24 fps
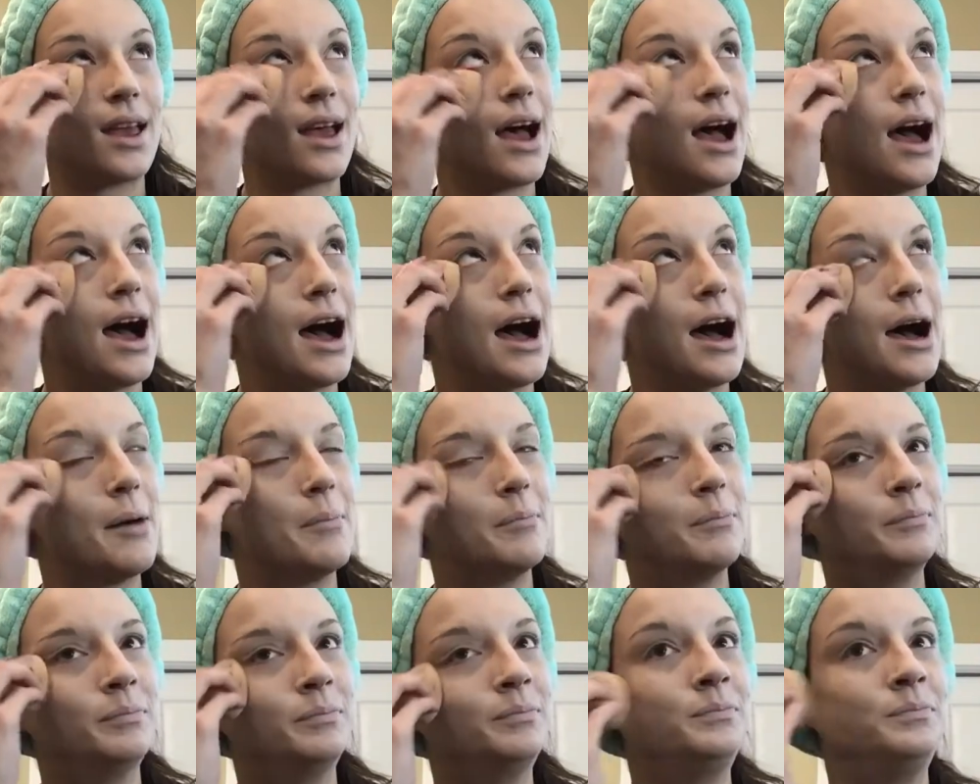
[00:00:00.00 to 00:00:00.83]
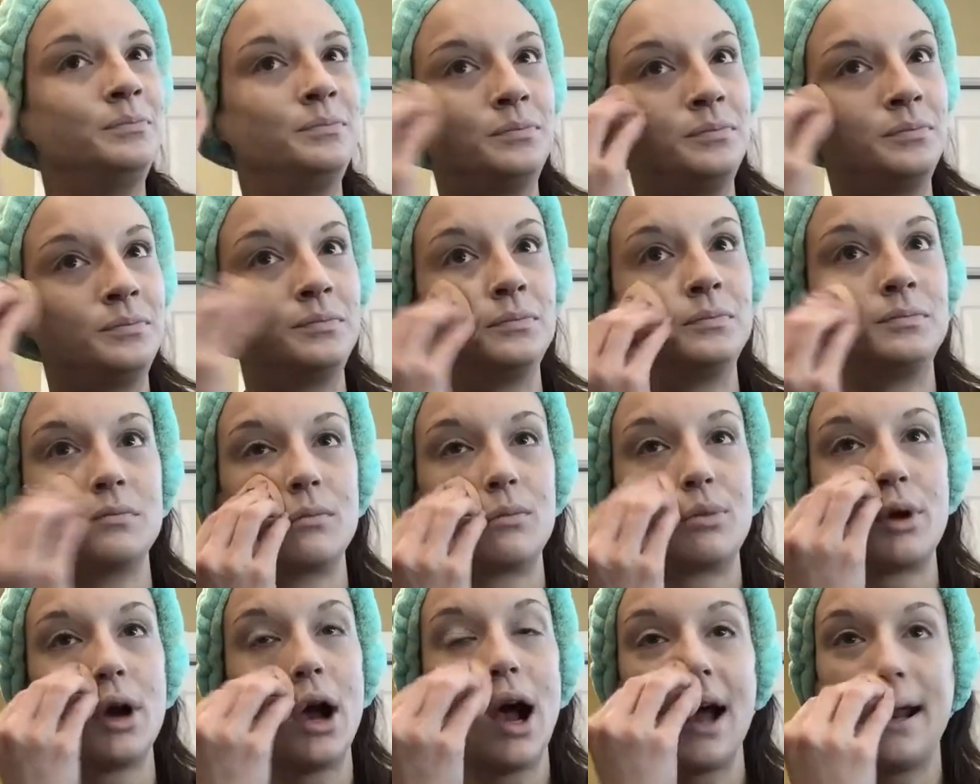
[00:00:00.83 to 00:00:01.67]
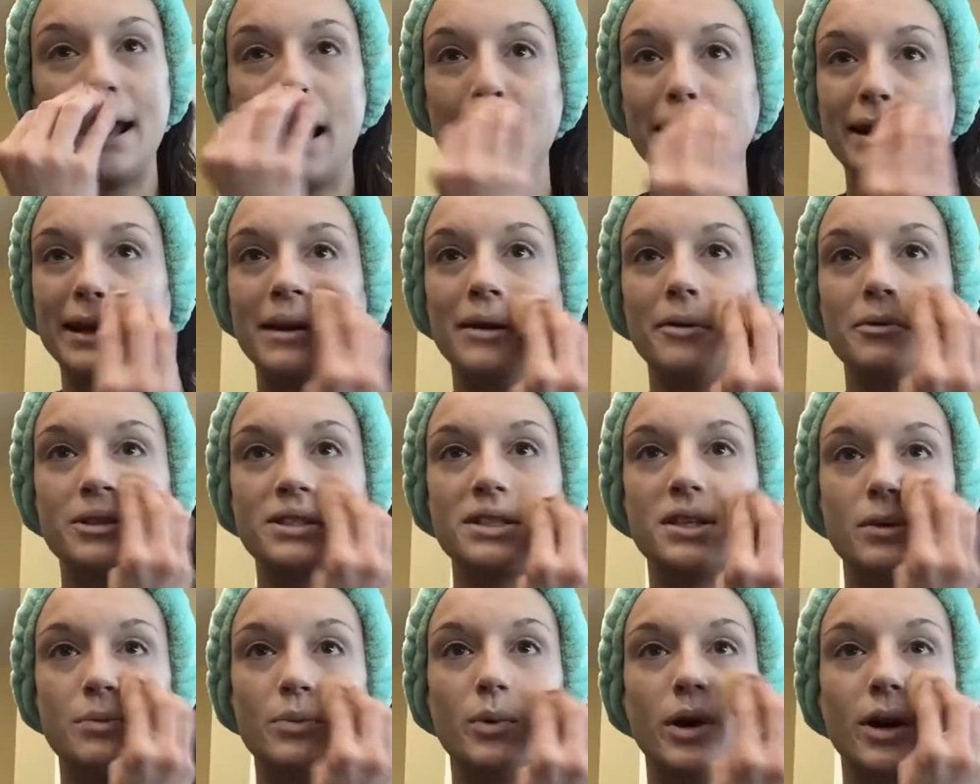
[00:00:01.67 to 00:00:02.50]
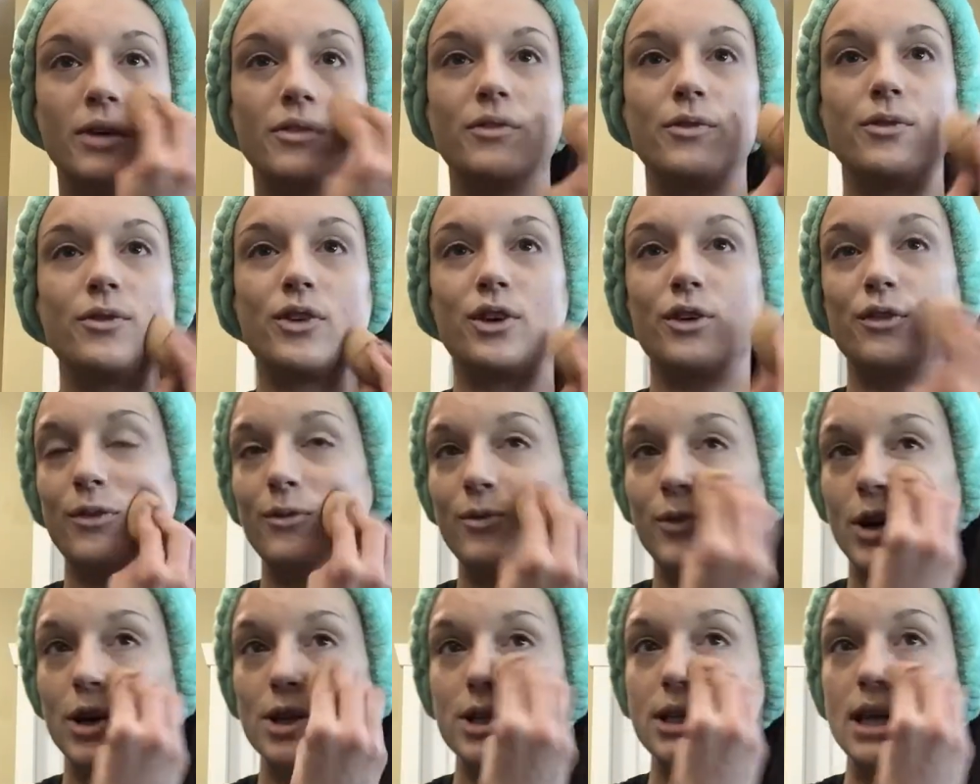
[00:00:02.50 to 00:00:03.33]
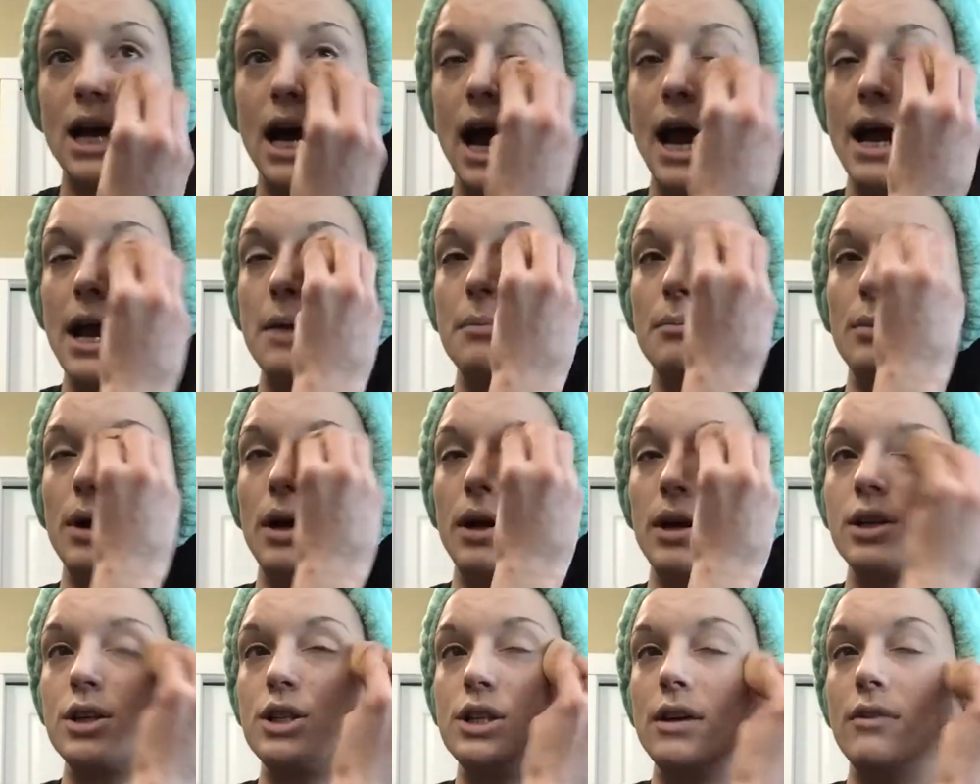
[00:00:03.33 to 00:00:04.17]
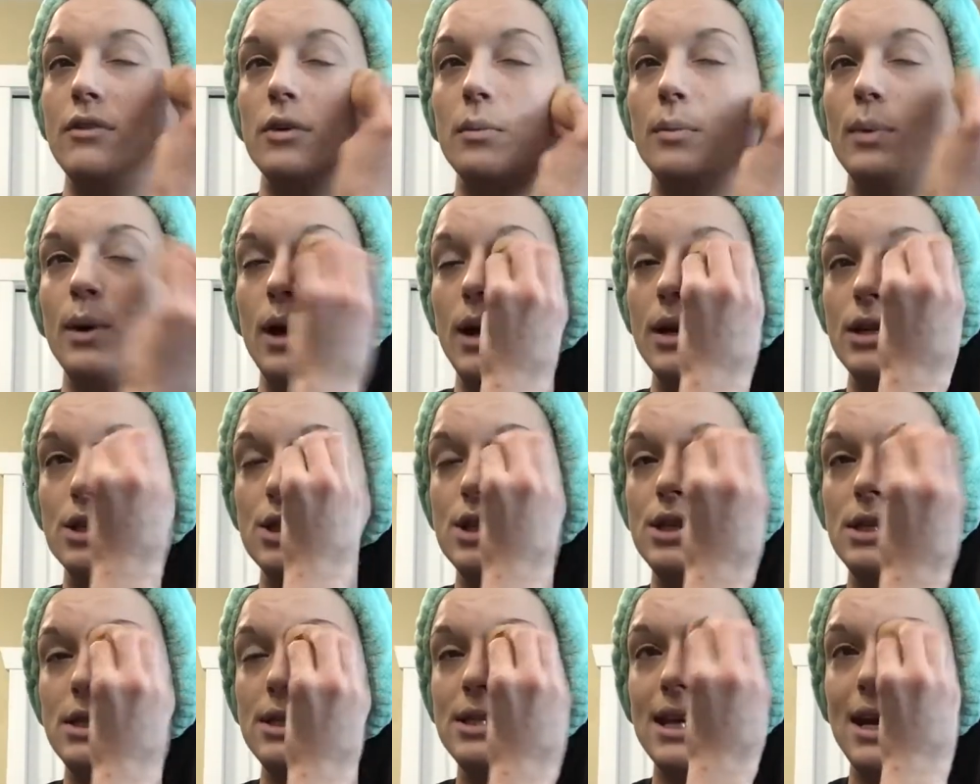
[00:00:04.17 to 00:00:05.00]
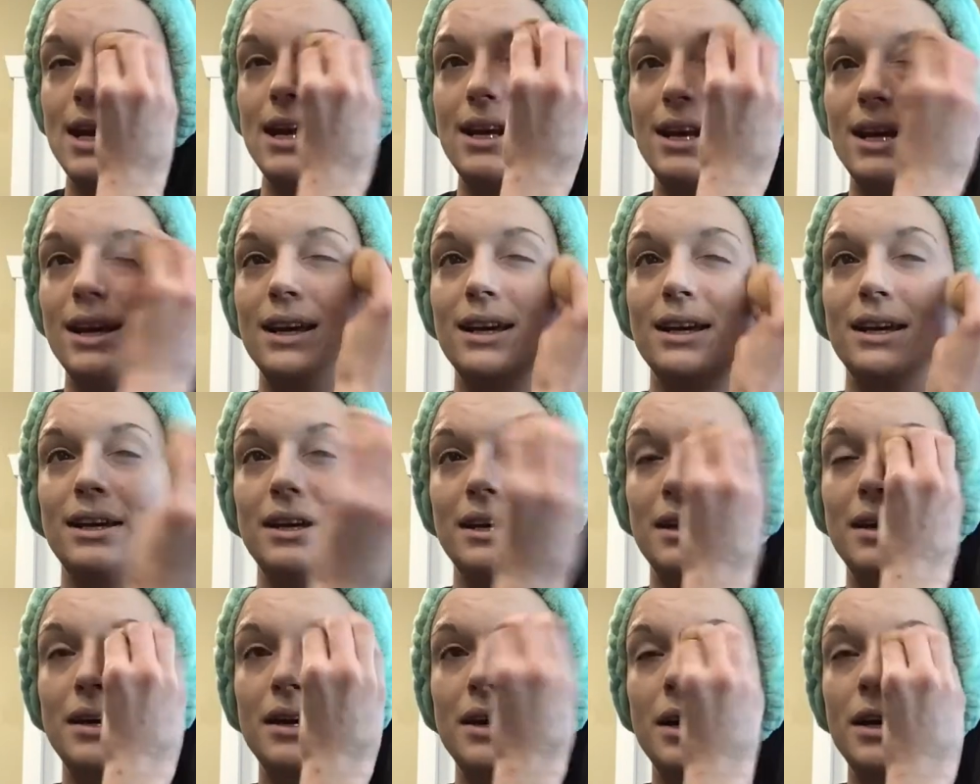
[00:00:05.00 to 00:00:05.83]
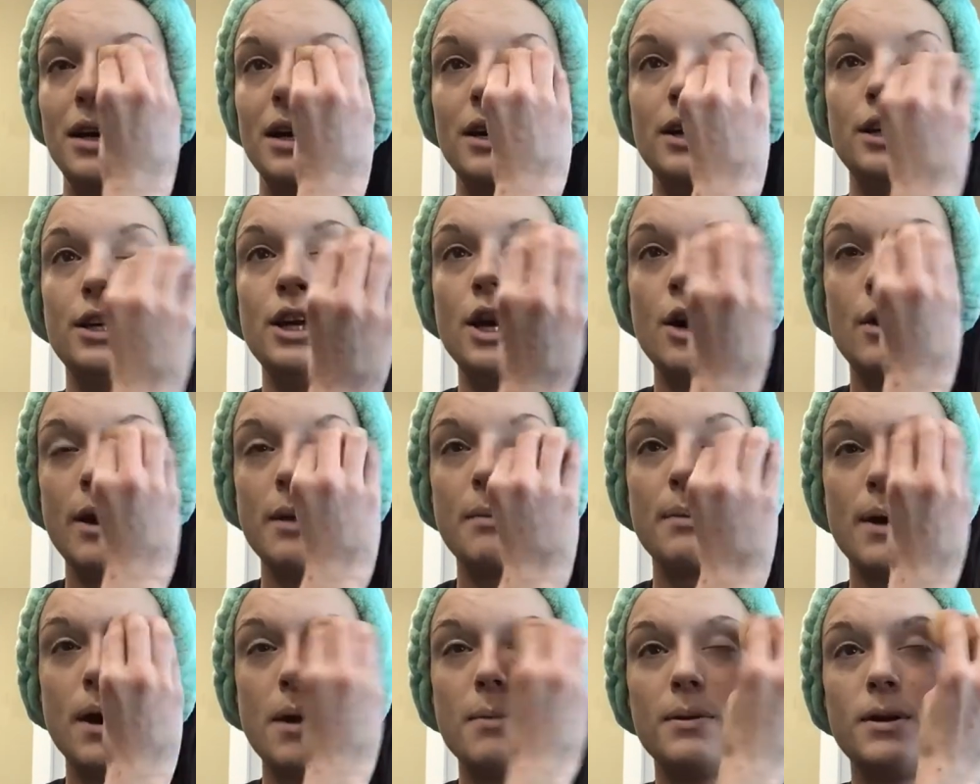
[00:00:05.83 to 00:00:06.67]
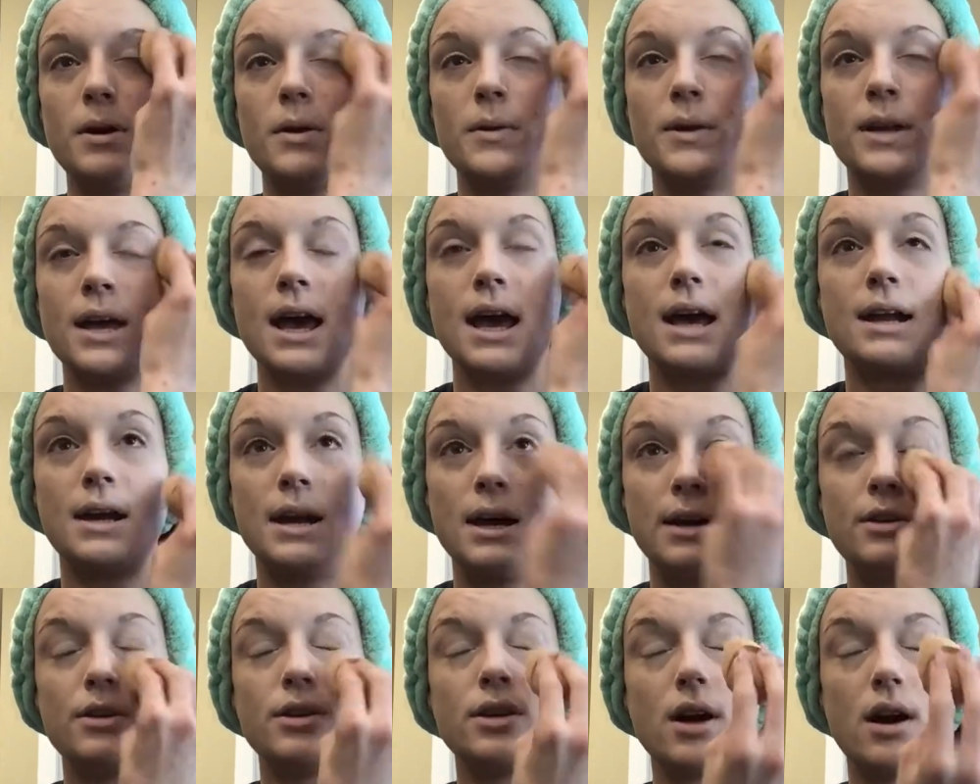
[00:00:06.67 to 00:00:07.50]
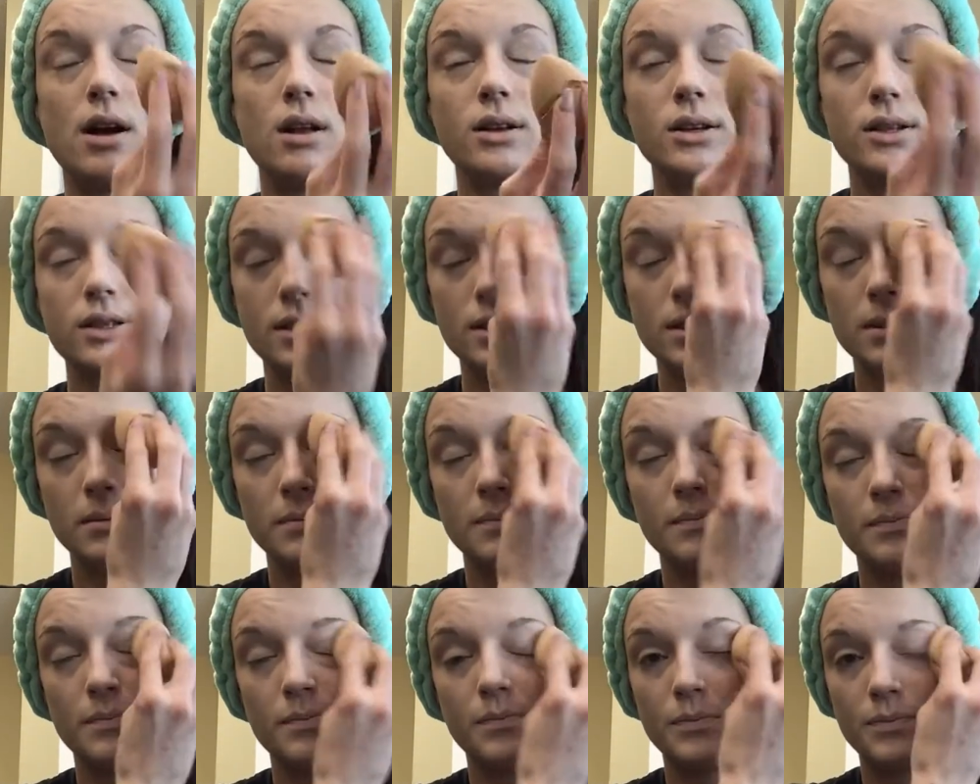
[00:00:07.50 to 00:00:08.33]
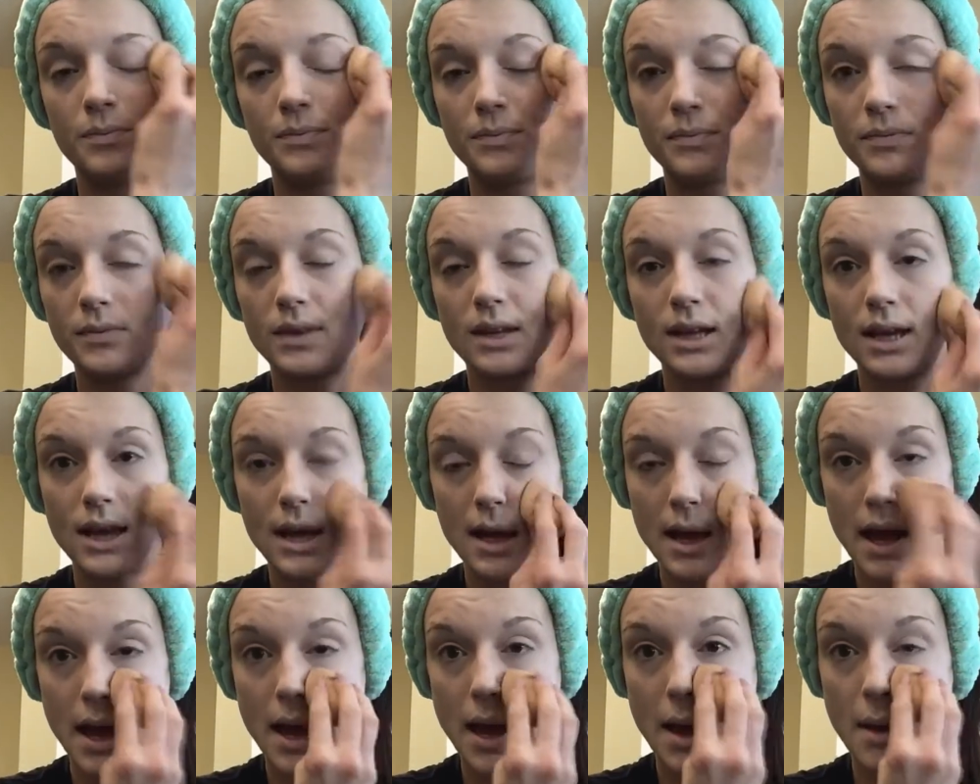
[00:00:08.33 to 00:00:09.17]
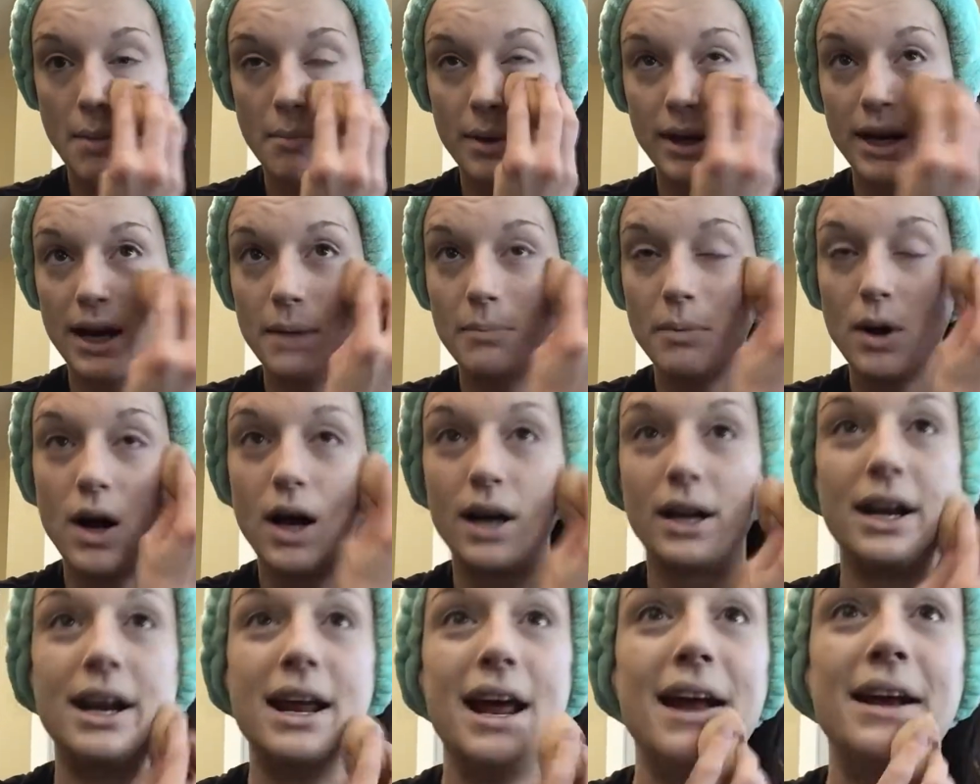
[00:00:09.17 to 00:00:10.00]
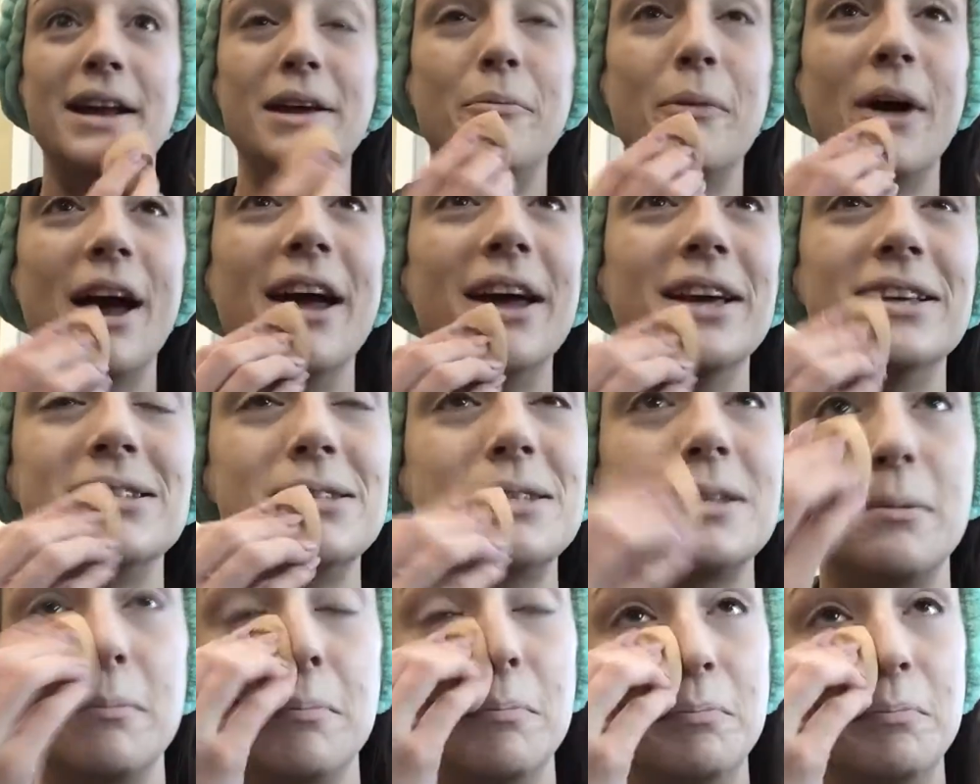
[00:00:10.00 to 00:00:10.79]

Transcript: product, and it was one of her first high-end products she ever bought, and she said, you know, I probably only had $100, but I bought it anyways.